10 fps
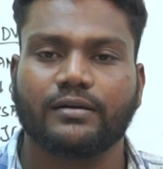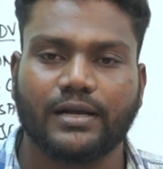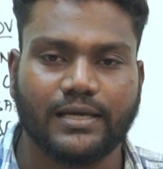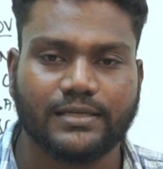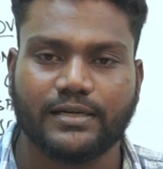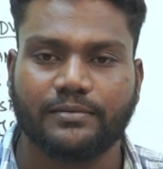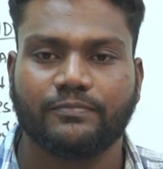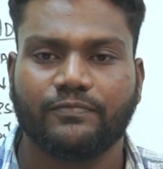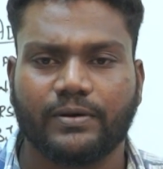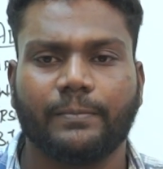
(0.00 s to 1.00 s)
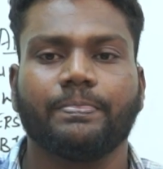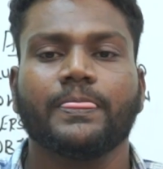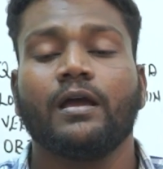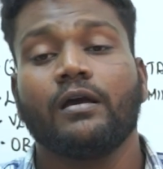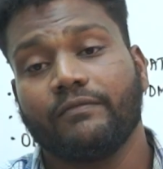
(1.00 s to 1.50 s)
collected from
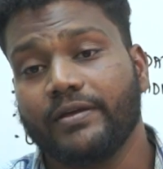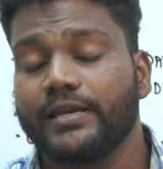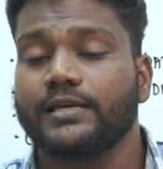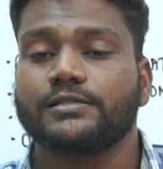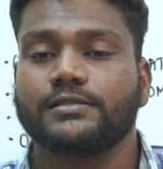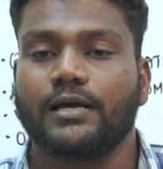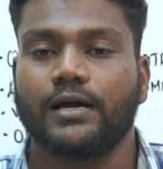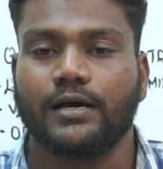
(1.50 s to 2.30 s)
various